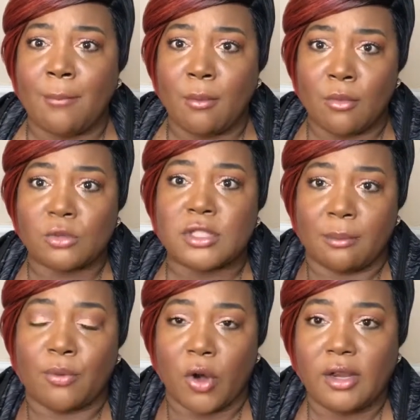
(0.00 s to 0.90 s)
But most
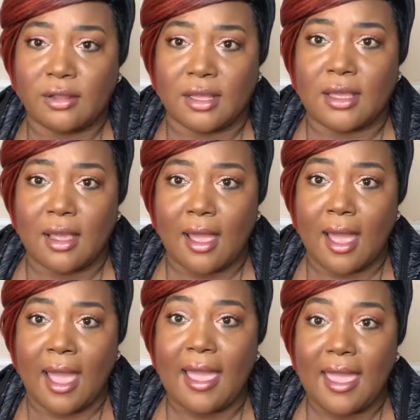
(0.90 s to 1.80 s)
importantly,
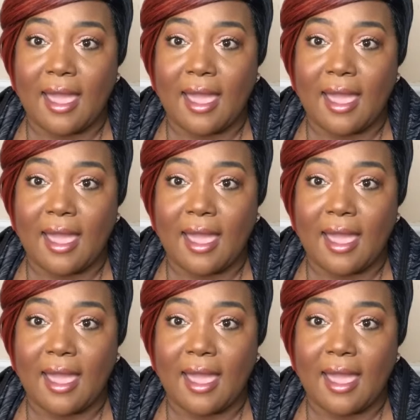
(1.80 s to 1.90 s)
I